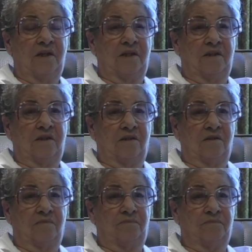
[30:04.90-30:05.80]
at
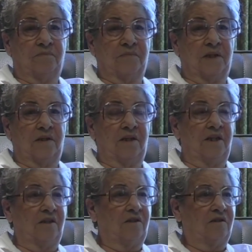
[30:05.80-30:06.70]
uh,
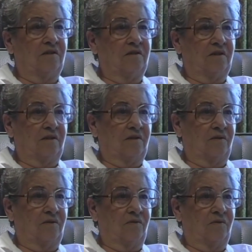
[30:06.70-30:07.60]
Lincolnton,
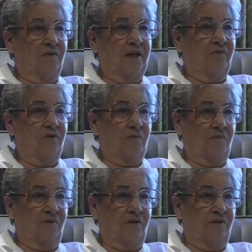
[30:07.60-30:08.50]
after
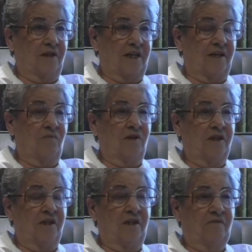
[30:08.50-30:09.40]
my mother died, well,
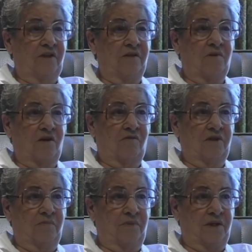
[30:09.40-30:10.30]
he gave him all
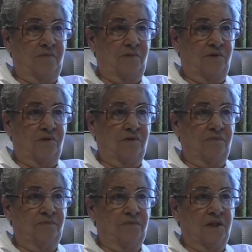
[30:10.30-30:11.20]
them mm-hmm. papers.
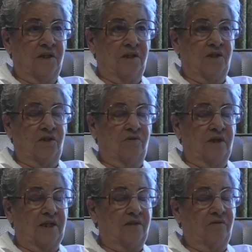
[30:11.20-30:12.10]
So
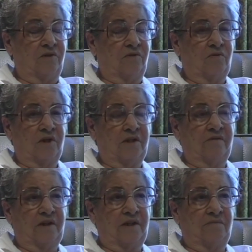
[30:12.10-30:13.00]
I don't know
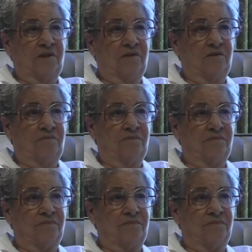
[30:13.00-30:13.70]
whatever happened to him.